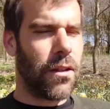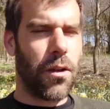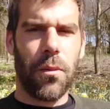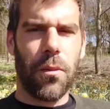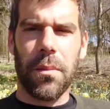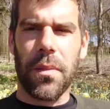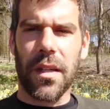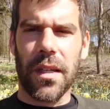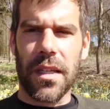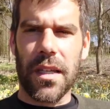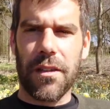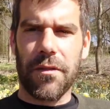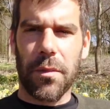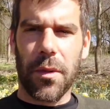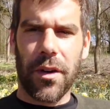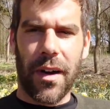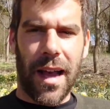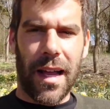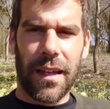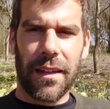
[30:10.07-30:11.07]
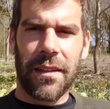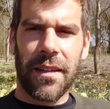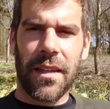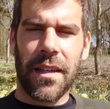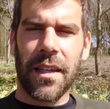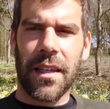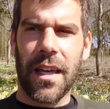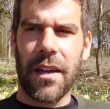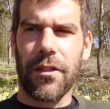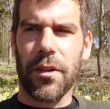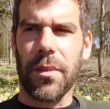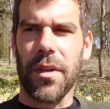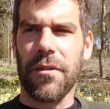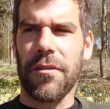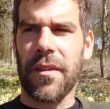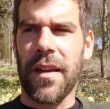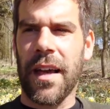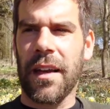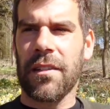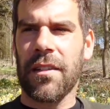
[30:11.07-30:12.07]
I don't believe morality can ever be
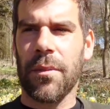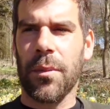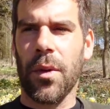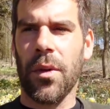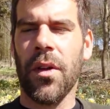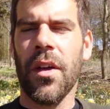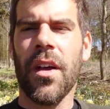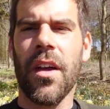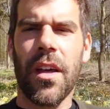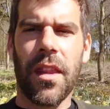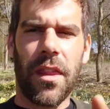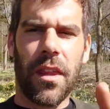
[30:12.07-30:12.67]
flexible.